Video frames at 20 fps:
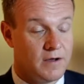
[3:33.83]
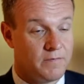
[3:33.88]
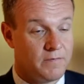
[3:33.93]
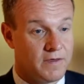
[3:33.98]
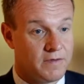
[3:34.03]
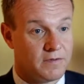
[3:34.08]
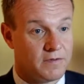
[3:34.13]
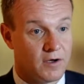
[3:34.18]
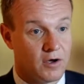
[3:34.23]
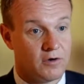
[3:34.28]

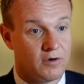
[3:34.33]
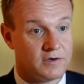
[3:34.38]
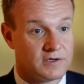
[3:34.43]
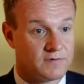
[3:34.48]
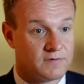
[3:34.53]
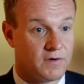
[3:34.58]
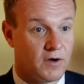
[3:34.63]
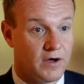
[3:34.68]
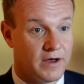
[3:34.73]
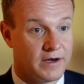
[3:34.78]
that those
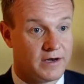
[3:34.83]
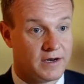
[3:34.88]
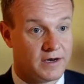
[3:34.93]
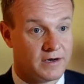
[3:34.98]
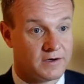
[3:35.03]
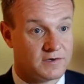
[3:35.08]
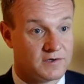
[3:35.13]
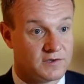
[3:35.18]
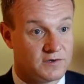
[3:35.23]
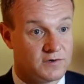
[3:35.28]

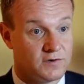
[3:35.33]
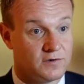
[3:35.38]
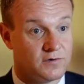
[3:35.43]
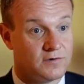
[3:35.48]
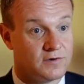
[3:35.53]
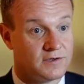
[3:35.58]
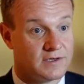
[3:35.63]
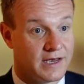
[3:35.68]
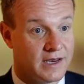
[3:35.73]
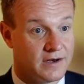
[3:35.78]
findings
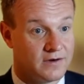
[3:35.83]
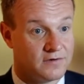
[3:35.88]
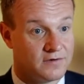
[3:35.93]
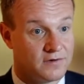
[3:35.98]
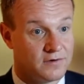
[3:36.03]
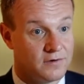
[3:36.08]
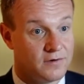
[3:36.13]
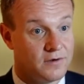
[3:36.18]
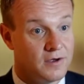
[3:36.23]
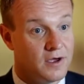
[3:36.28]
do tend
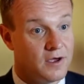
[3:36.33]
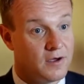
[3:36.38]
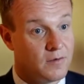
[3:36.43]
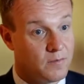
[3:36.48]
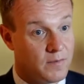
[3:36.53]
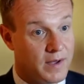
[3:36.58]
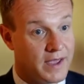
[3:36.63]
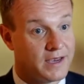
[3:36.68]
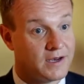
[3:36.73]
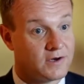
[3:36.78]
to
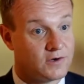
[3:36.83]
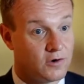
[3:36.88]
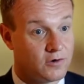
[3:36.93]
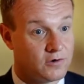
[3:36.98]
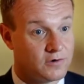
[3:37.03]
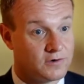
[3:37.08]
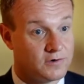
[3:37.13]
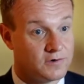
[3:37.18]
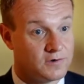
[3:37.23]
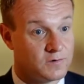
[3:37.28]
make
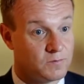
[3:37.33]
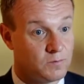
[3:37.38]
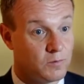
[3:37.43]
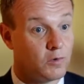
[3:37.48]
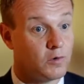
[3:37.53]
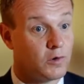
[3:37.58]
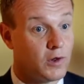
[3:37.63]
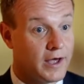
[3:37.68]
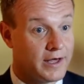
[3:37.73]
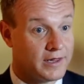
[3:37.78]
doctors
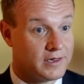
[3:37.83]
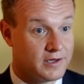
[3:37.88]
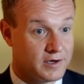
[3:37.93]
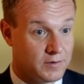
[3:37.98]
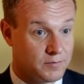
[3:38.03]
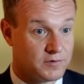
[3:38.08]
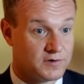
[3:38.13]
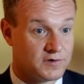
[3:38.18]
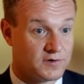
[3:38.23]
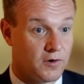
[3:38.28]
more likely to
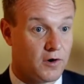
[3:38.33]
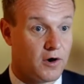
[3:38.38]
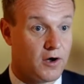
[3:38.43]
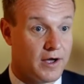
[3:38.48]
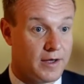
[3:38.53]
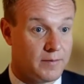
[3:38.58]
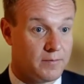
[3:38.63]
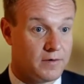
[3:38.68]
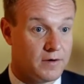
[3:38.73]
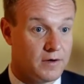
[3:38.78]

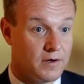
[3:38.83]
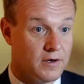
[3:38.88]
prescribe